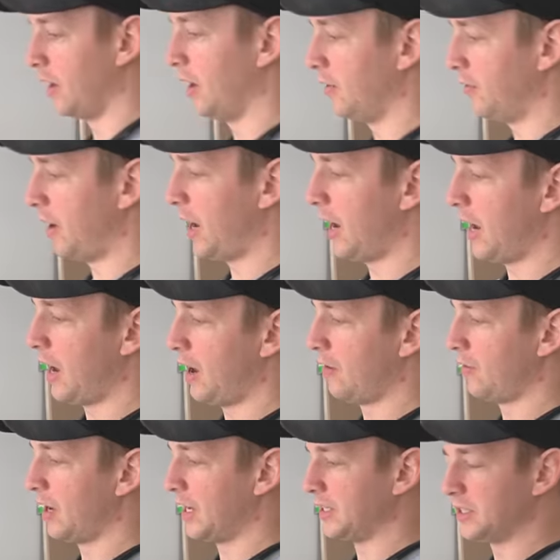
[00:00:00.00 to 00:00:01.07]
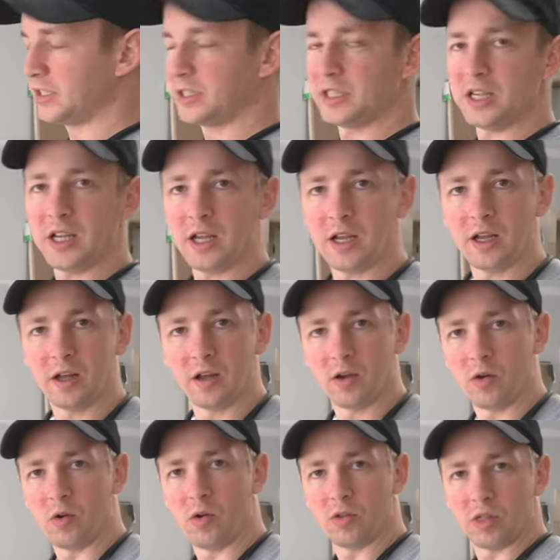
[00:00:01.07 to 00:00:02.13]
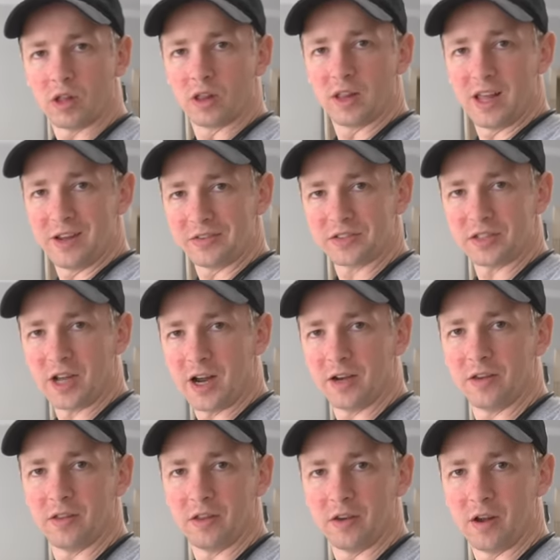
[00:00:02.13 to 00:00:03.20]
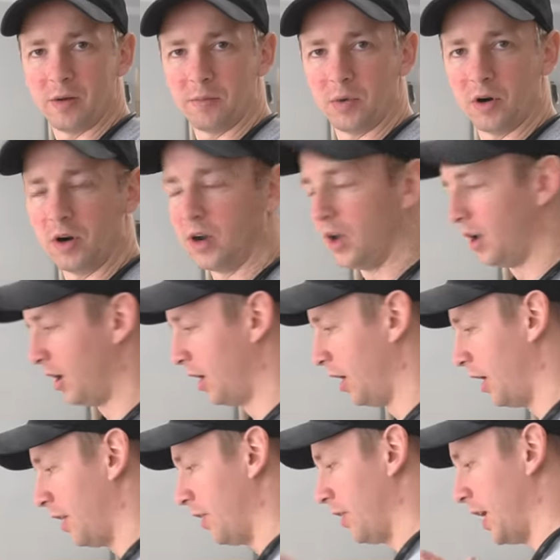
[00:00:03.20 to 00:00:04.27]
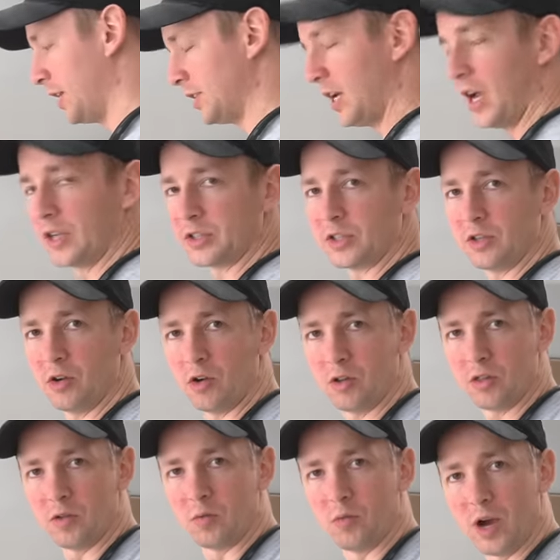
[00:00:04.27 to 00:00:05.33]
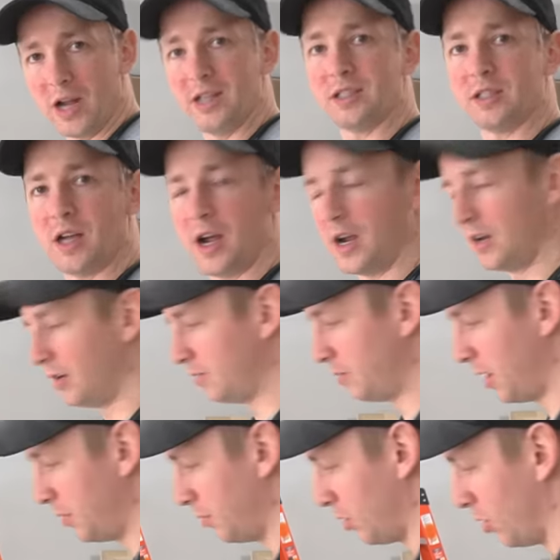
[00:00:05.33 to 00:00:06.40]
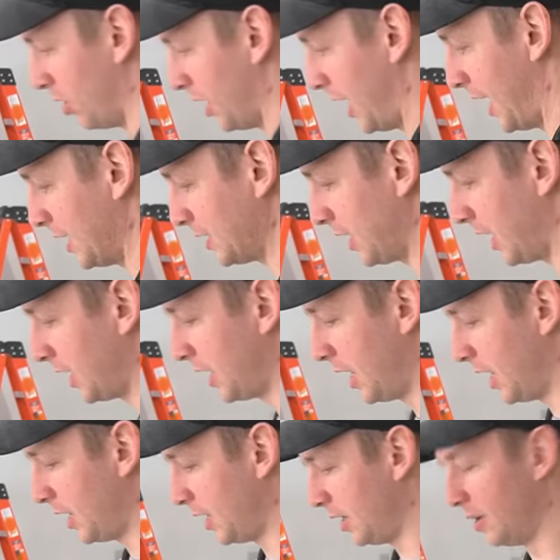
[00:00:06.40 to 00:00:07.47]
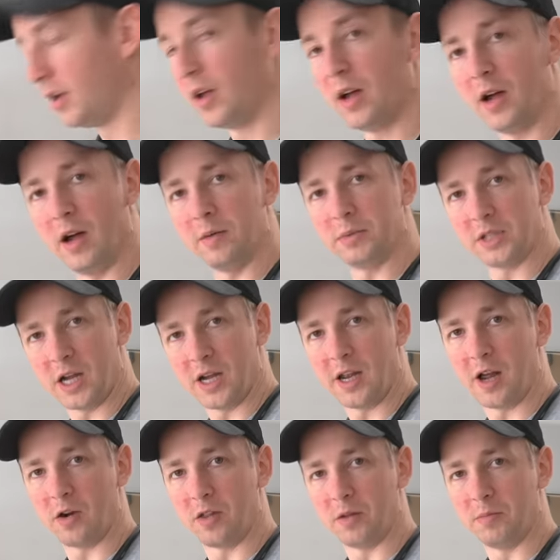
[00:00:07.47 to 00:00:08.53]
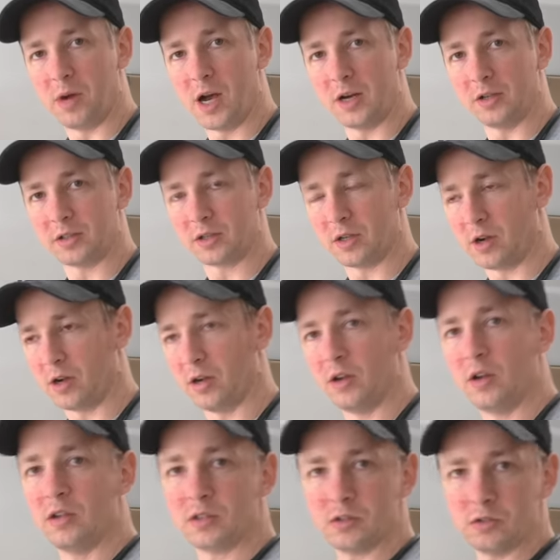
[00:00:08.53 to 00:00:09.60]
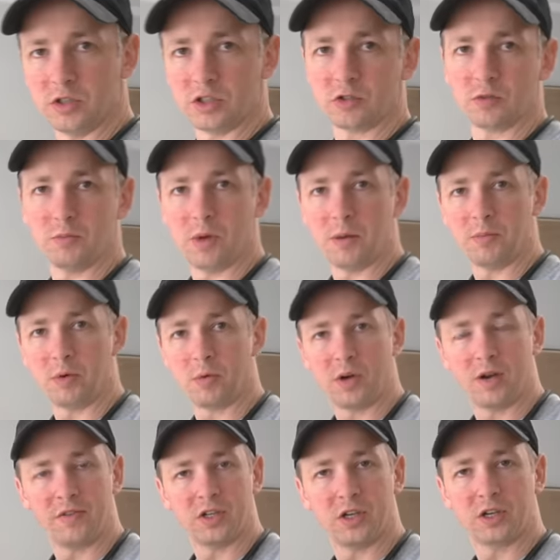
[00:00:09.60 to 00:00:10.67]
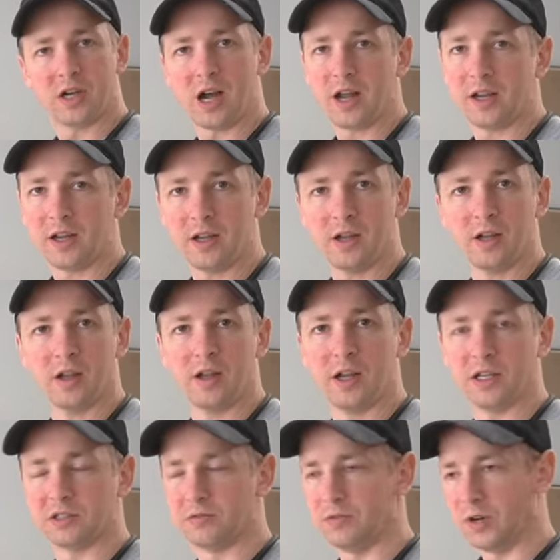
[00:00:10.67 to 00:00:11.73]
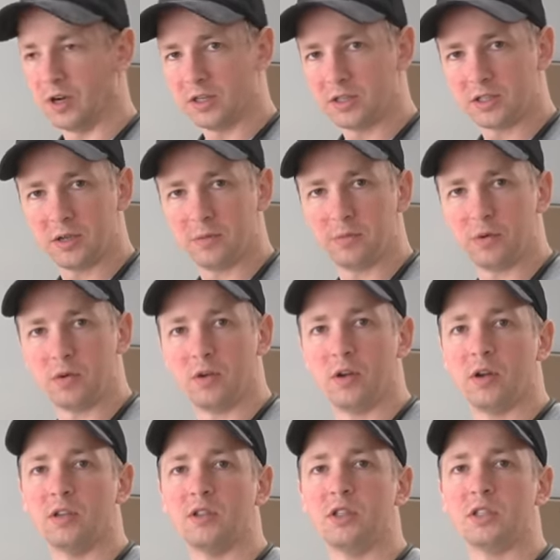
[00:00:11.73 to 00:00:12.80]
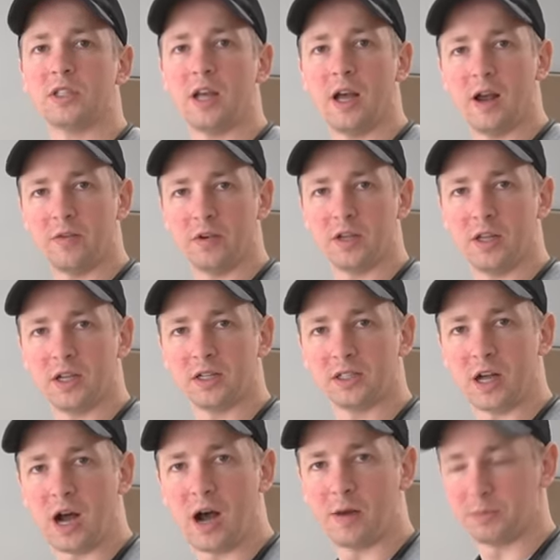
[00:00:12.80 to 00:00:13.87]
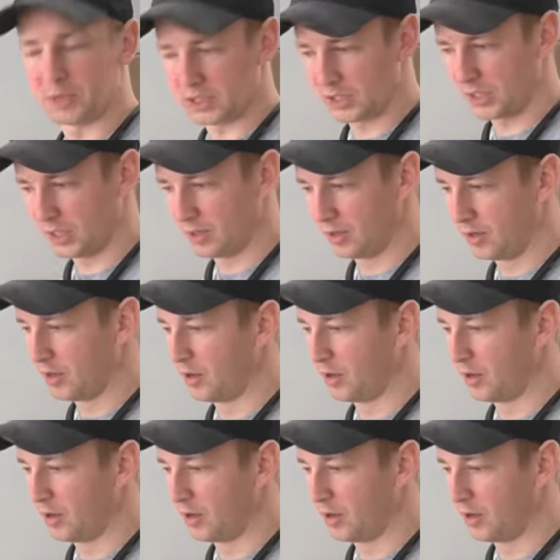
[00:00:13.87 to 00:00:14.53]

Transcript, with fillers: if I have a C on the left side of the number, that's actually on the right side of my board as I cut it upside down on the miter saw. So just remember whenever you're cutting, it's very simple, just everything is opposite.